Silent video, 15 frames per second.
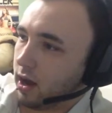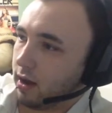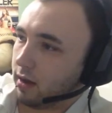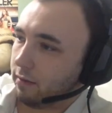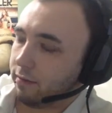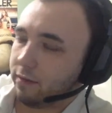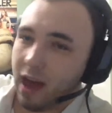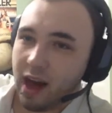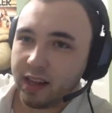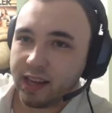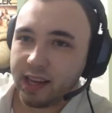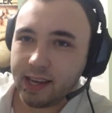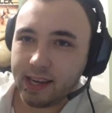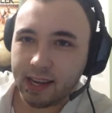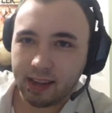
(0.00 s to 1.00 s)
of
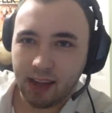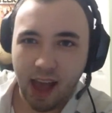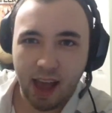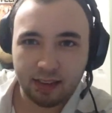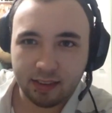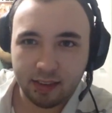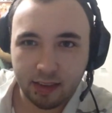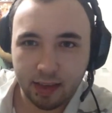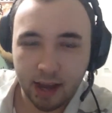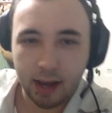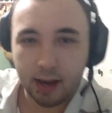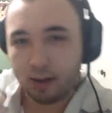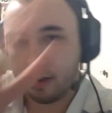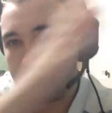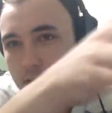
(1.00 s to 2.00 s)
valley-esque thing,
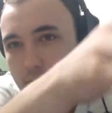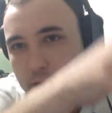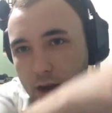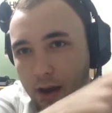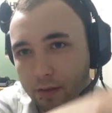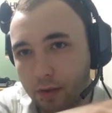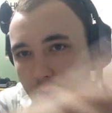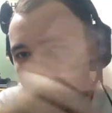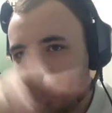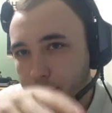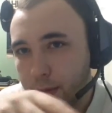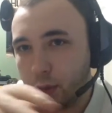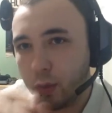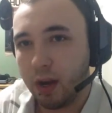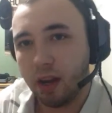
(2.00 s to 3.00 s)
and it's got cover all in
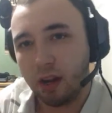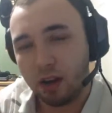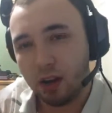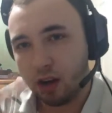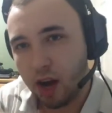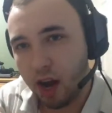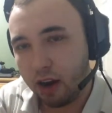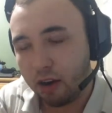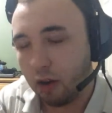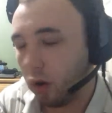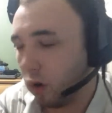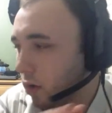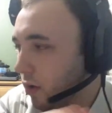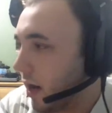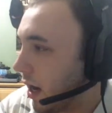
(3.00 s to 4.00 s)
between, kind of
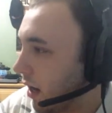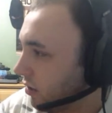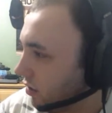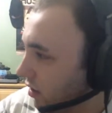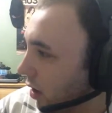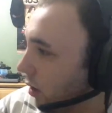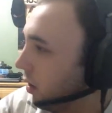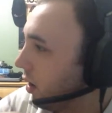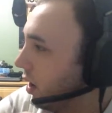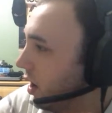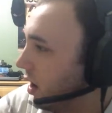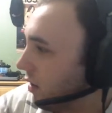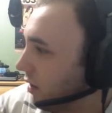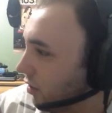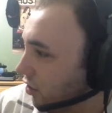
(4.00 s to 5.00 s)
tall grass.
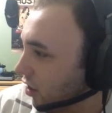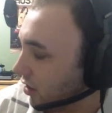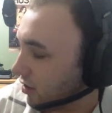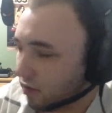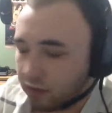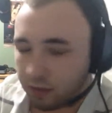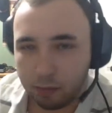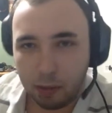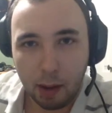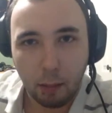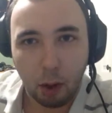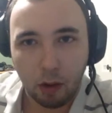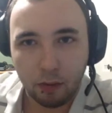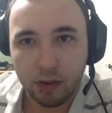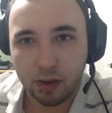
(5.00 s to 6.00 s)
The gist of a
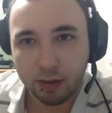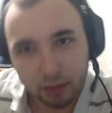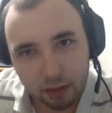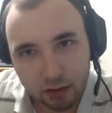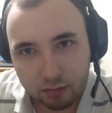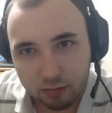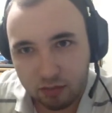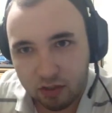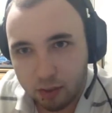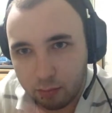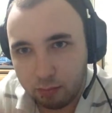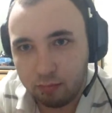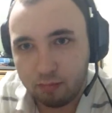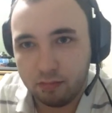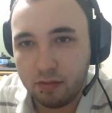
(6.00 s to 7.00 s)
paintball field, just
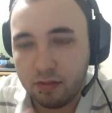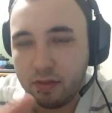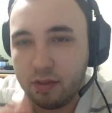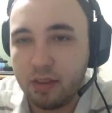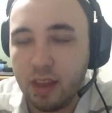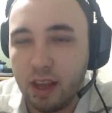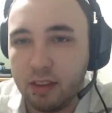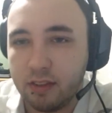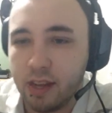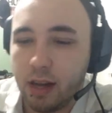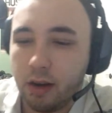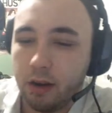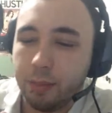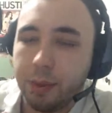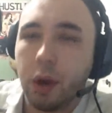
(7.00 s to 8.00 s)
some things
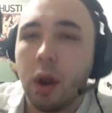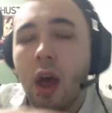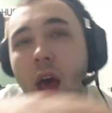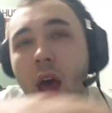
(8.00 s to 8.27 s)
laddered about.